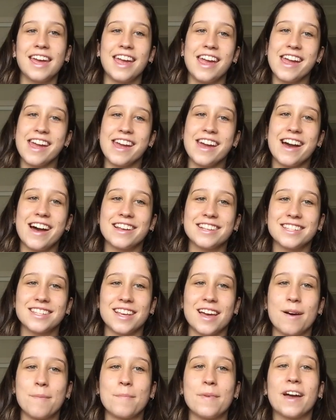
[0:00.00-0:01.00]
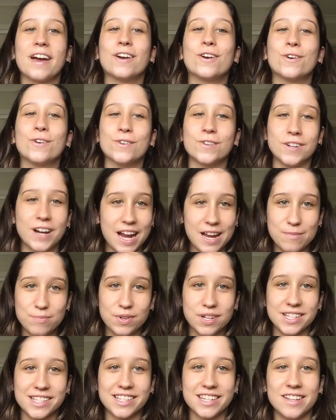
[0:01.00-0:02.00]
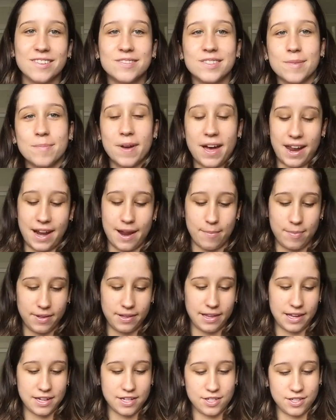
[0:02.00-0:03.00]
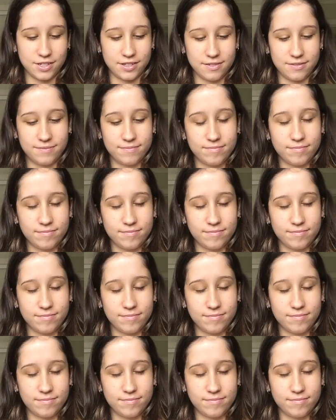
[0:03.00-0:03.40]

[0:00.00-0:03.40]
Here are some great positives about epilation.